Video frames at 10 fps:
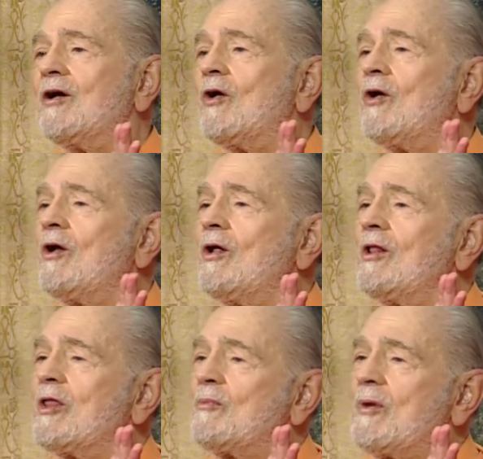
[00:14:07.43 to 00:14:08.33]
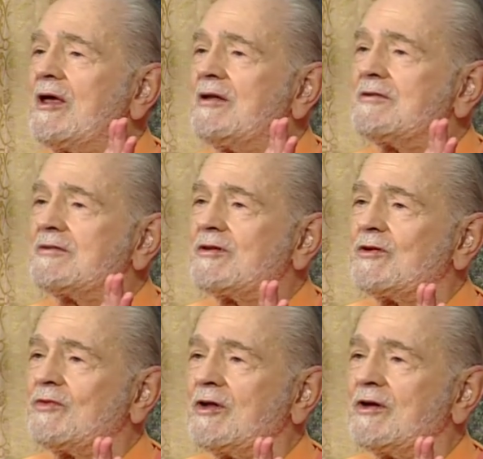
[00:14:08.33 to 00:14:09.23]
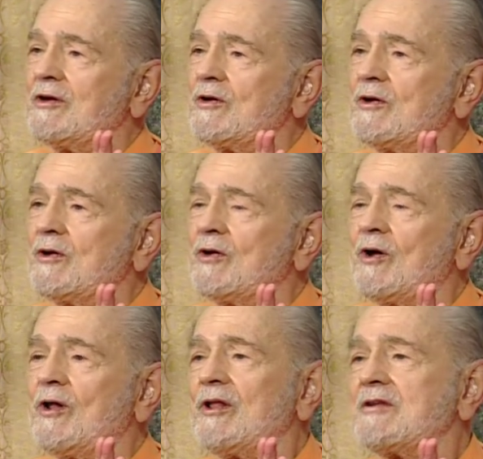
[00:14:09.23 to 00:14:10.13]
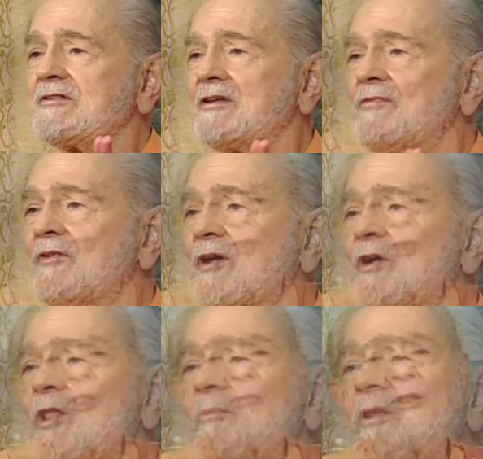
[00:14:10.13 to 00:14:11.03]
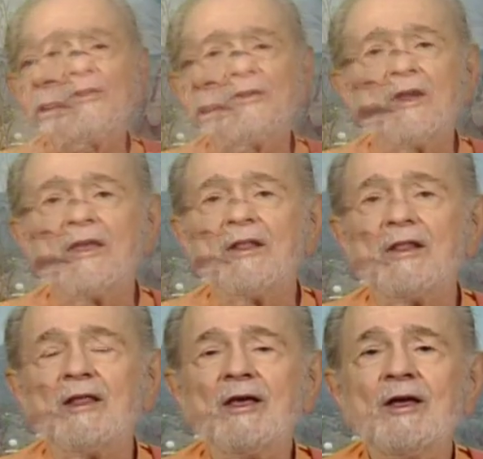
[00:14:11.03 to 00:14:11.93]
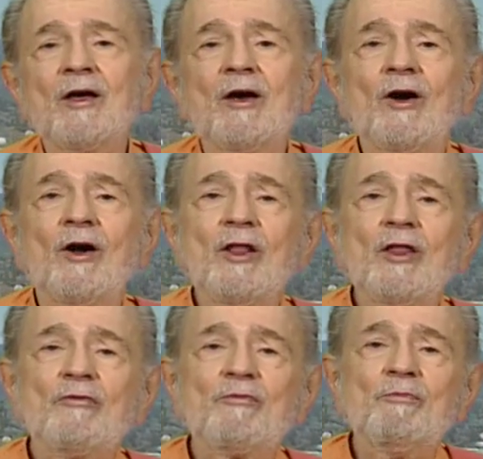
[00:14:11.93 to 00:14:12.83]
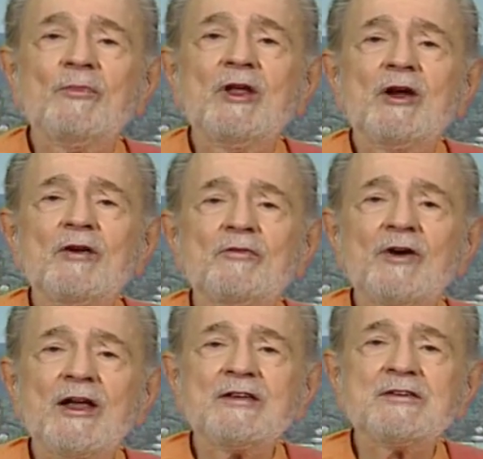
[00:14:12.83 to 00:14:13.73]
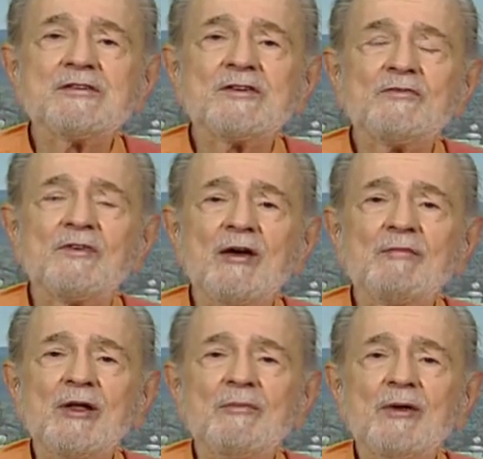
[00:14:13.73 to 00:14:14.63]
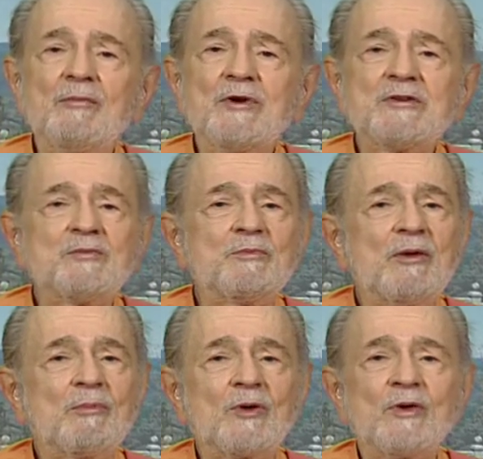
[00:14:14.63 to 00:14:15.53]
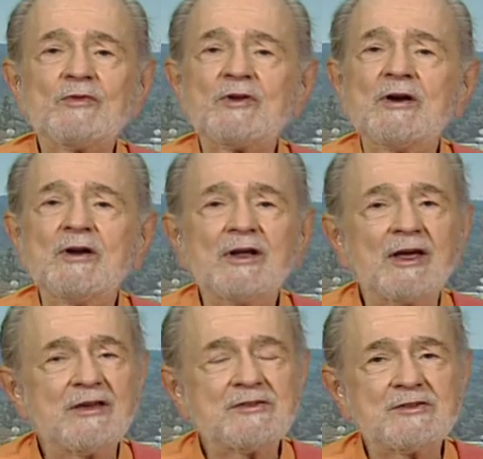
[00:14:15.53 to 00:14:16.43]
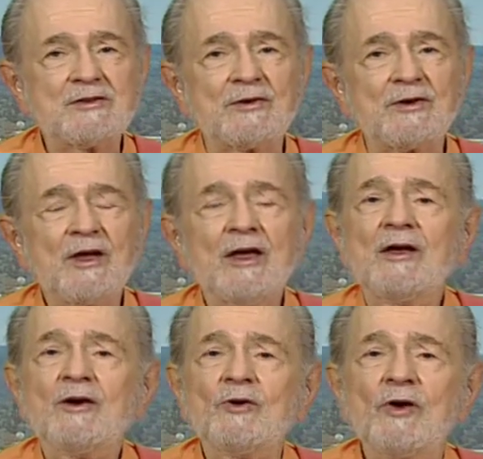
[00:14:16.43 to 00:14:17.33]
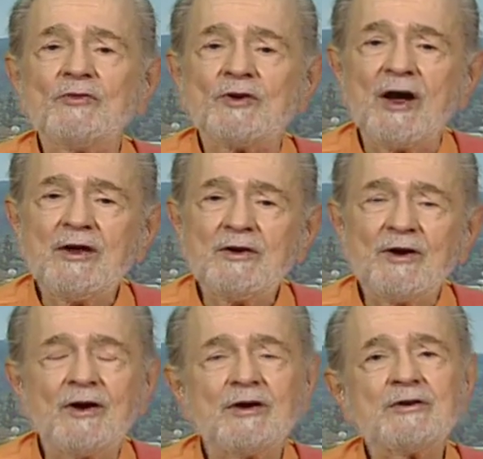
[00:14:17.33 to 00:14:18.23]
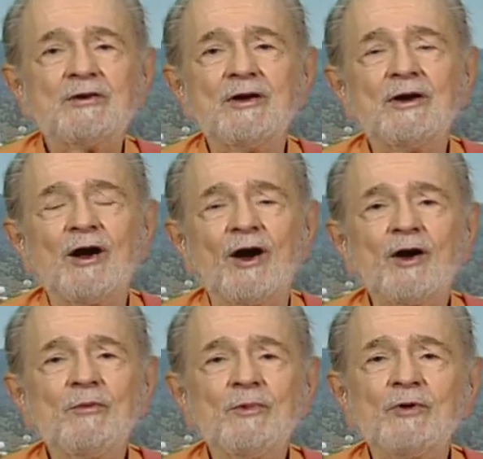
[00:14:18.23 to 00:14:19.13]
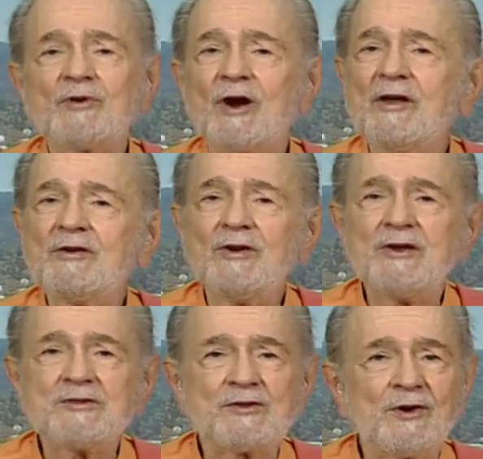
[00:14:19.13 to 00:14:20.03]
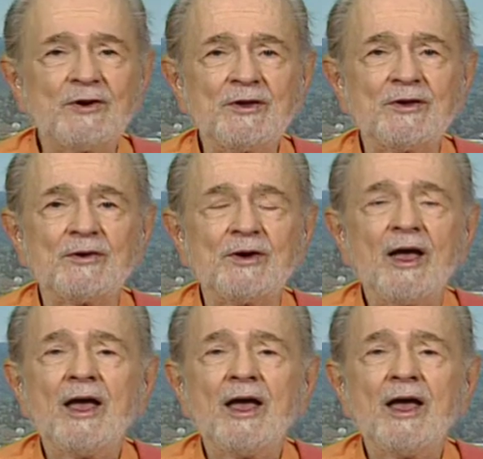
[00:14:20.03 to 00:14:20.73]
All the pains that you've endured, all the suffering, all the betrayal, all the dear friends and family members and people who have turned against you, who have tried to harm you, tried to destroy you.